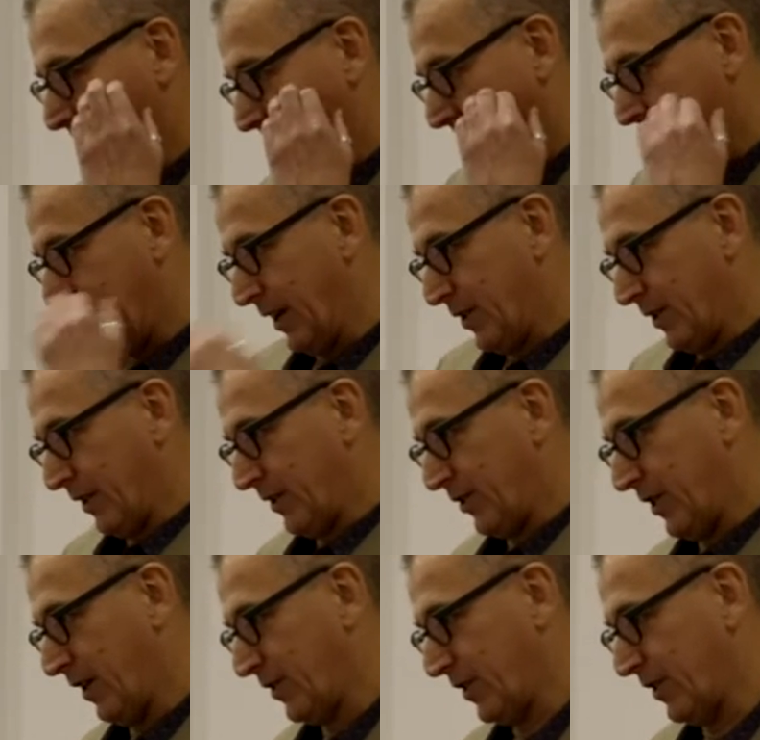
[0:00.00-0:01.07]
Foundation
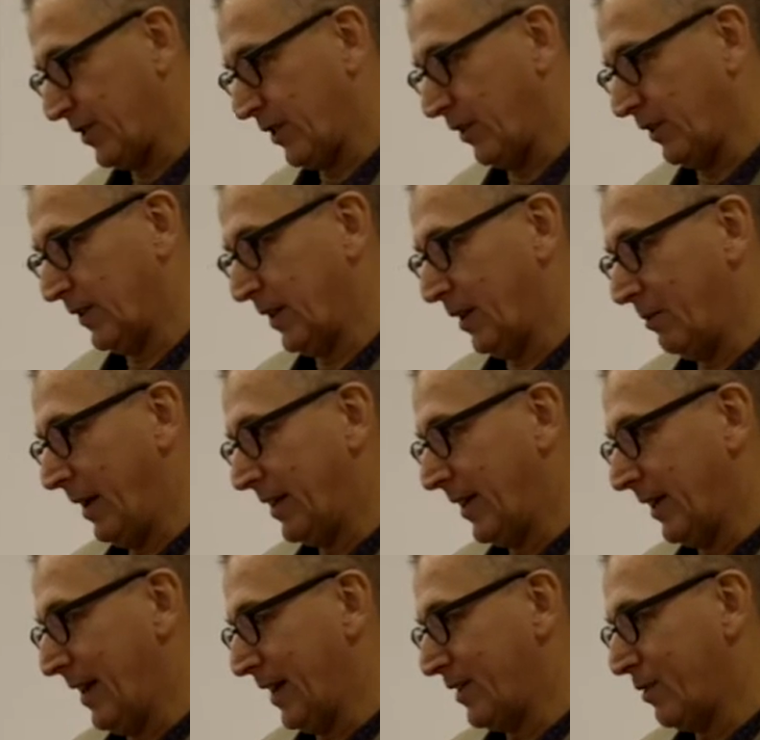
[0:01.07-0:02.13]
Church Consult
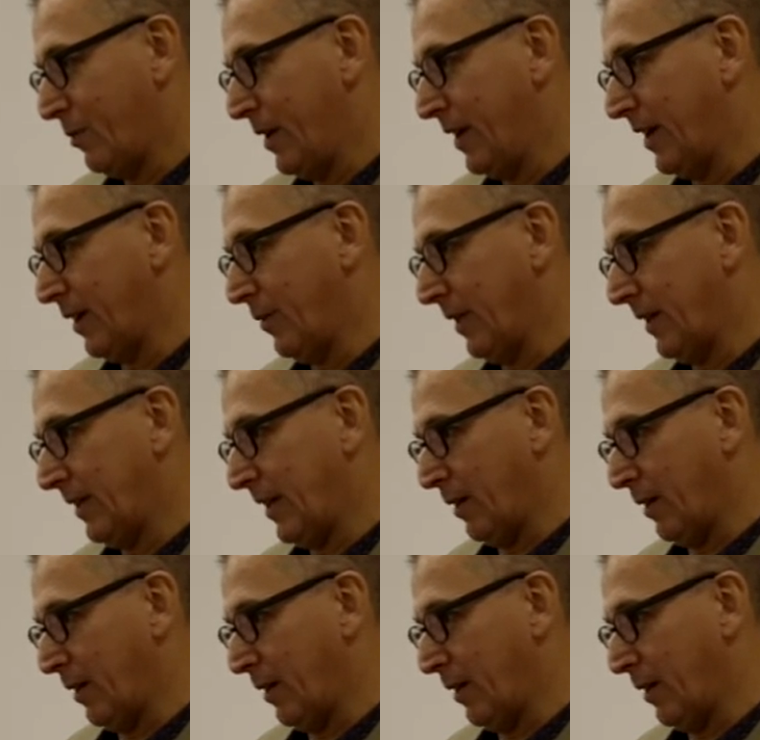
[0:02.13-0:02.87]
meeting last week with